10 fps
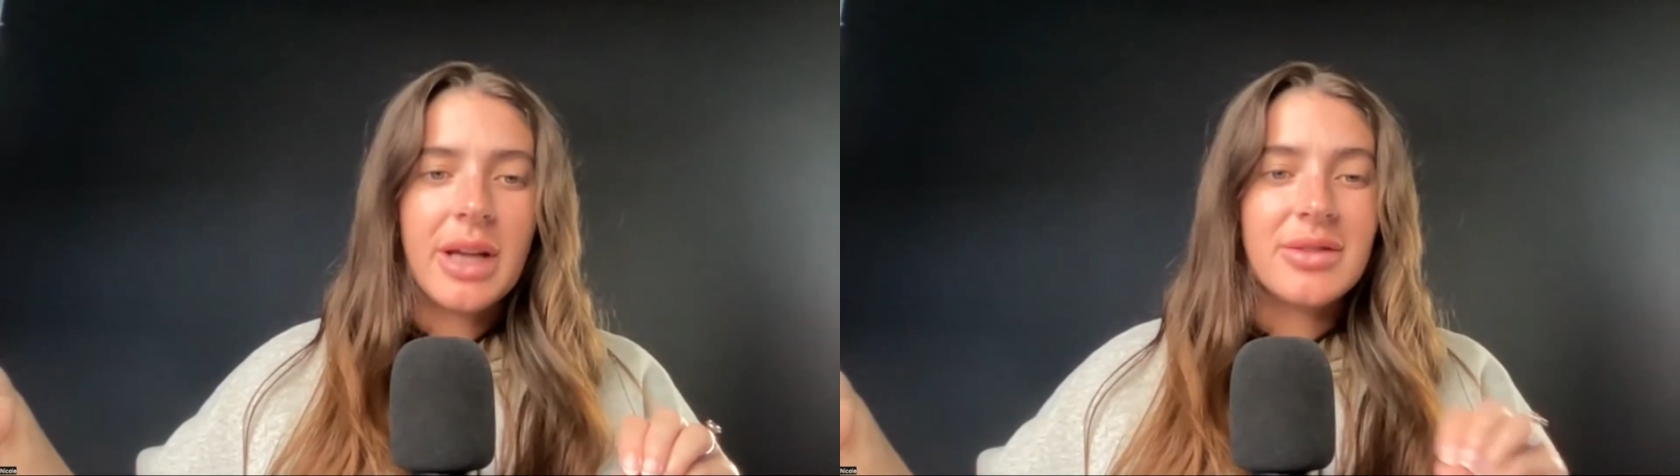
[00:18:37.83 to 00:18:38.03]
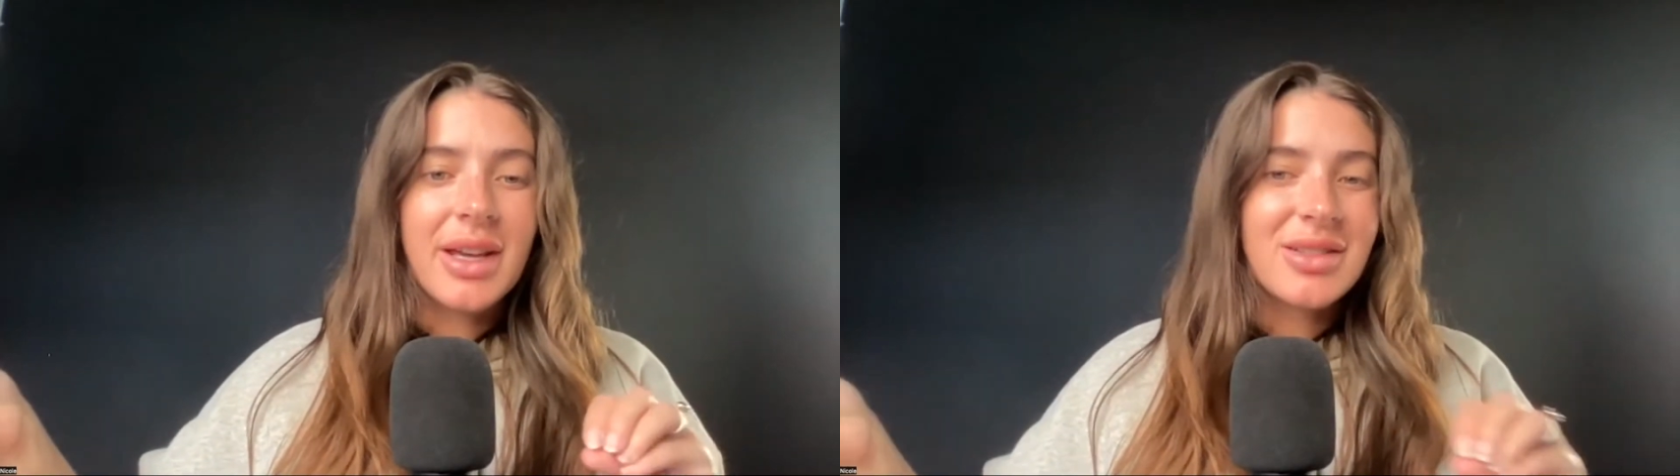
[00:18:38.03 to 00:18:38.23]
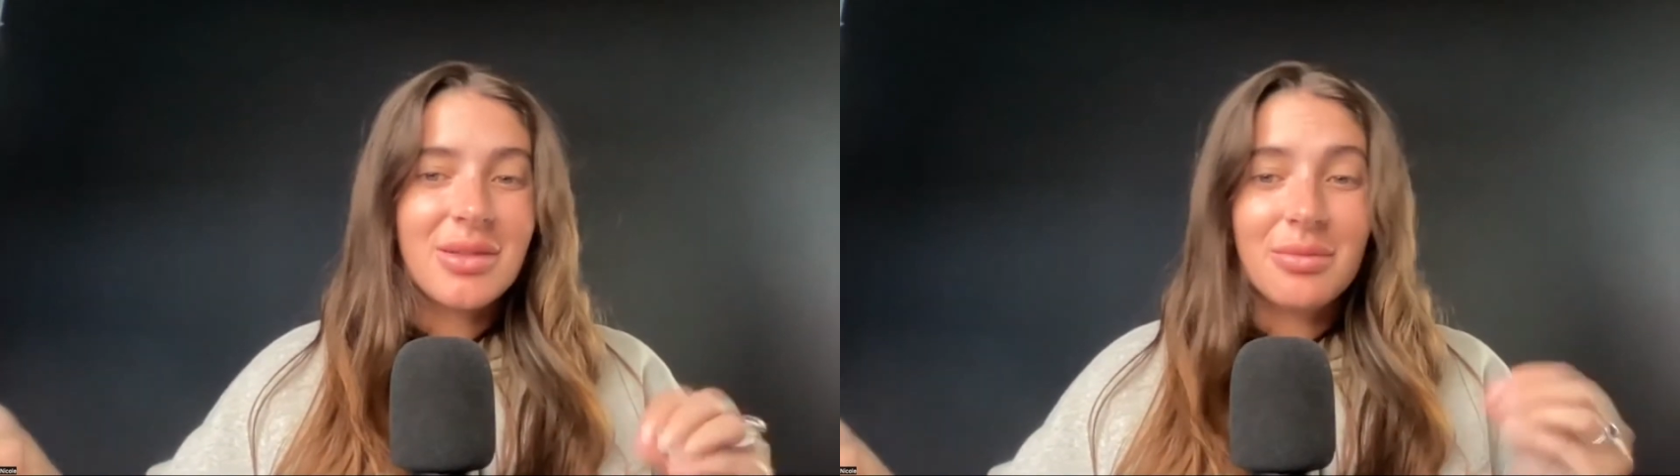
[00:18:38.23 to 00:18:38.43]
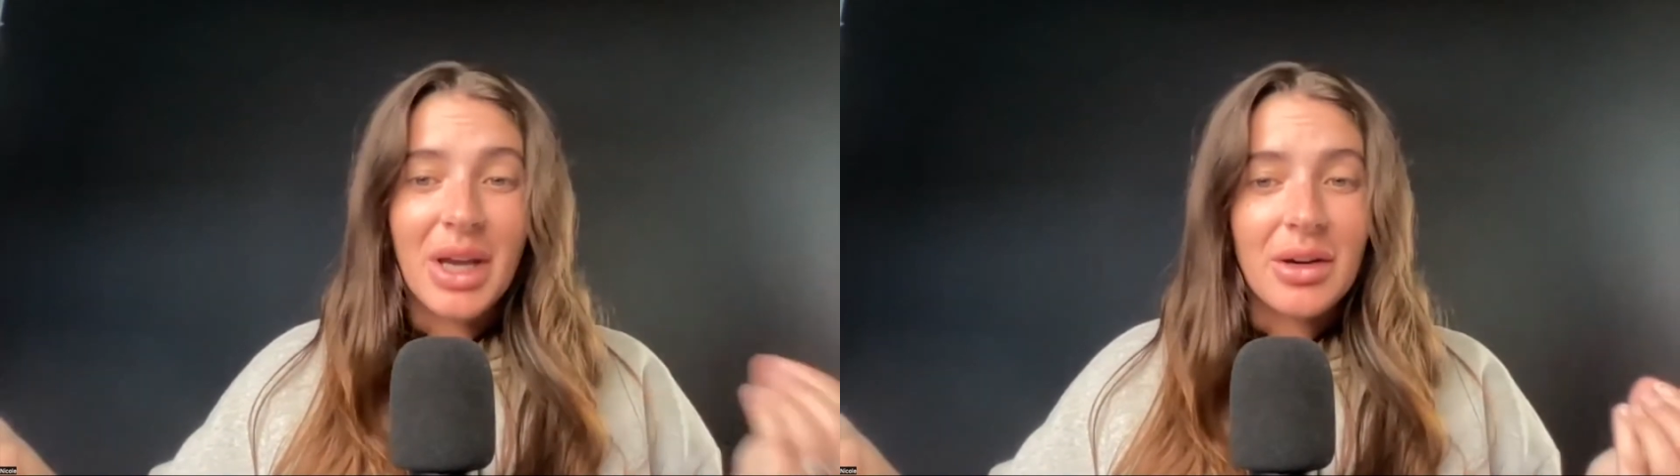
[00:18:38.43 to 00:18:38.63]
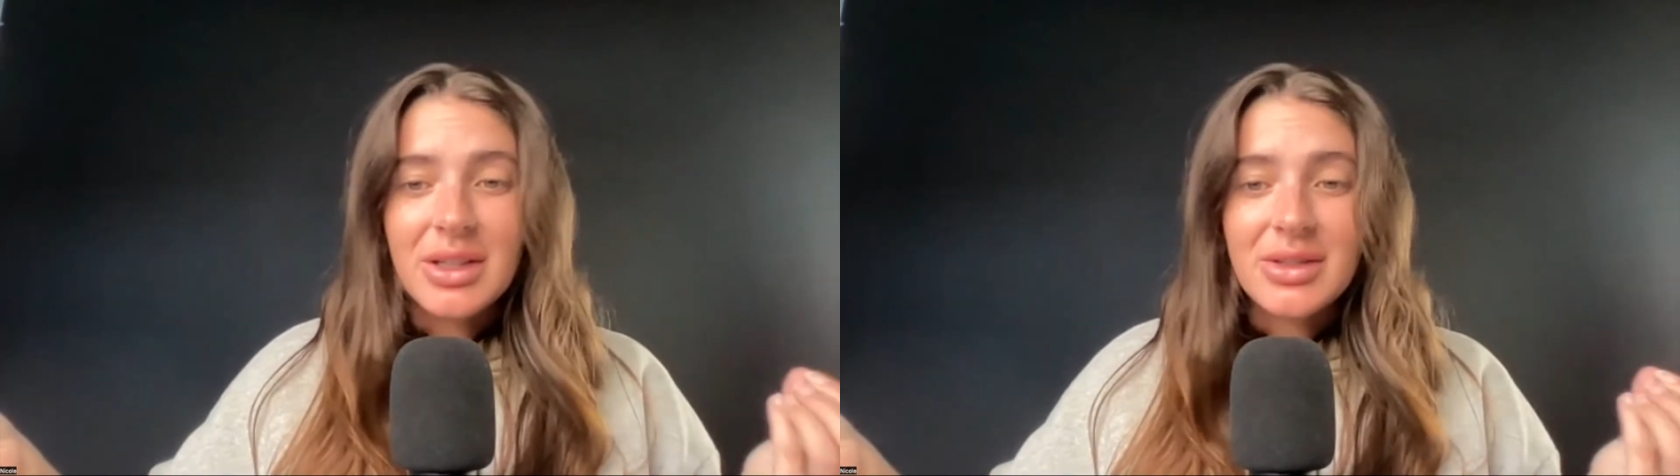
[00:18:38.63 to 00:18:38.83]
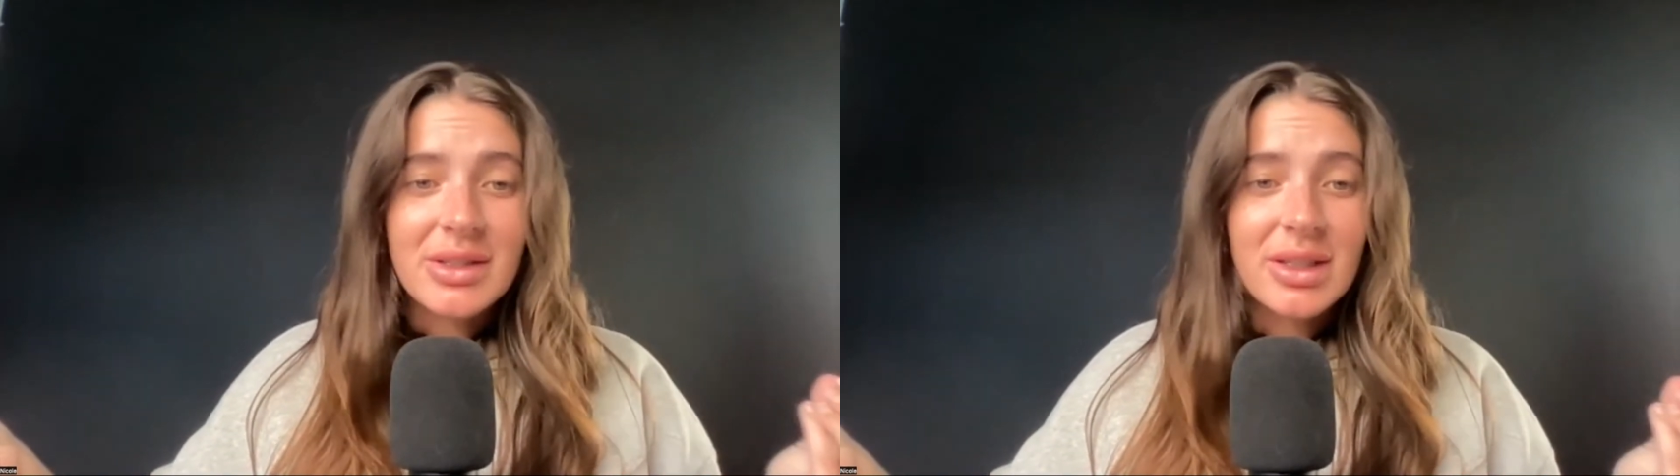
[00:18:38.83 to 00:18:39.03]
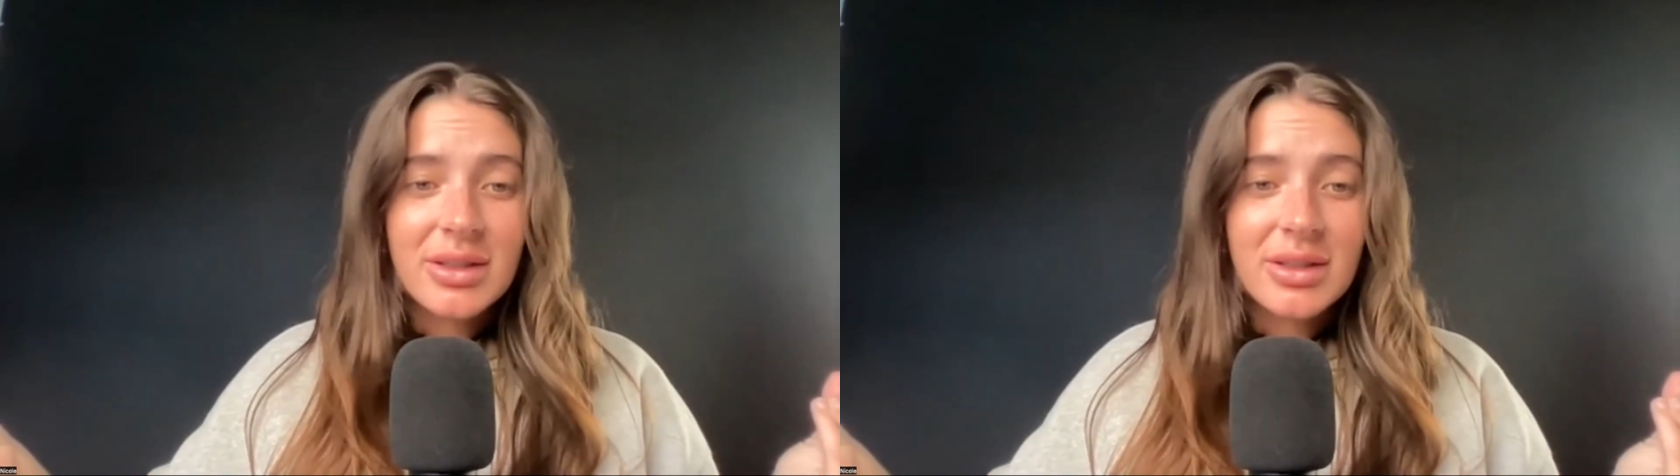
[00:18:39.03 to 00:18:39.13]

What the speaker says: and like some berries.